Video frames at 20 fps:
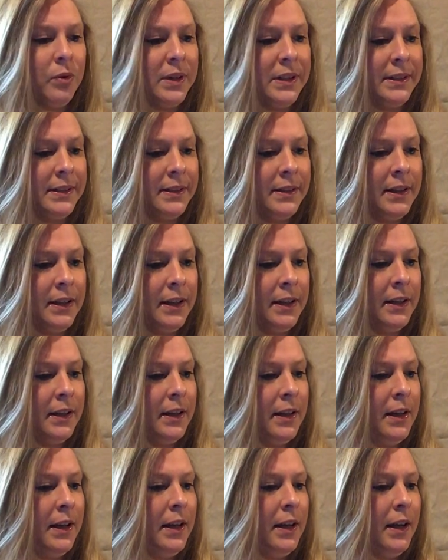reasoning,
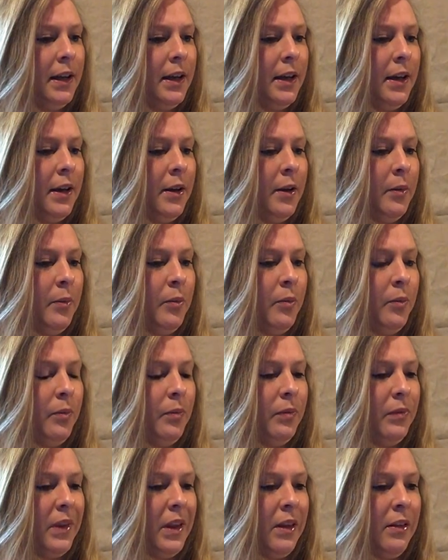
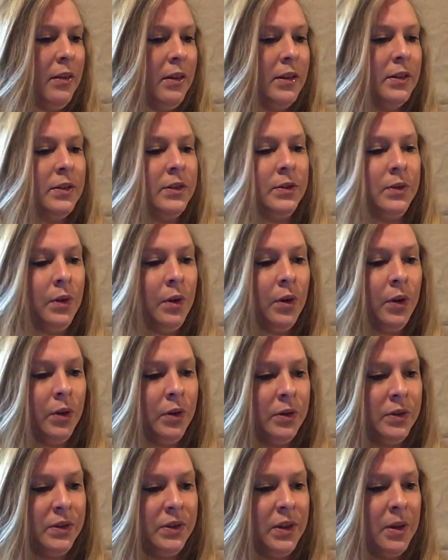and this
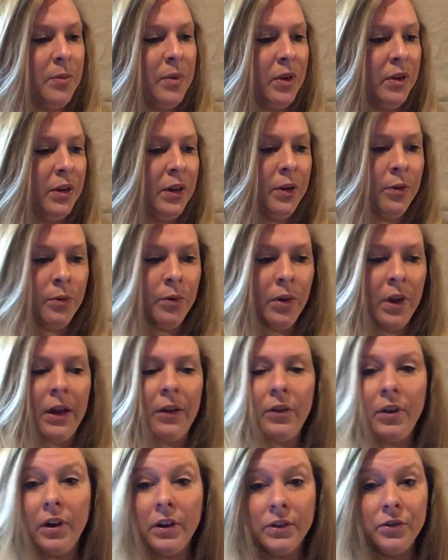includes the ability to rule
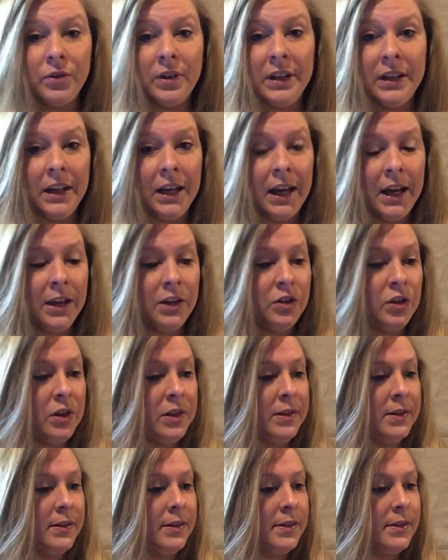out
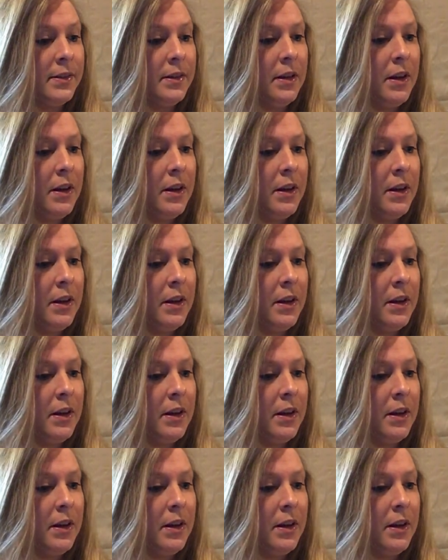contraindications,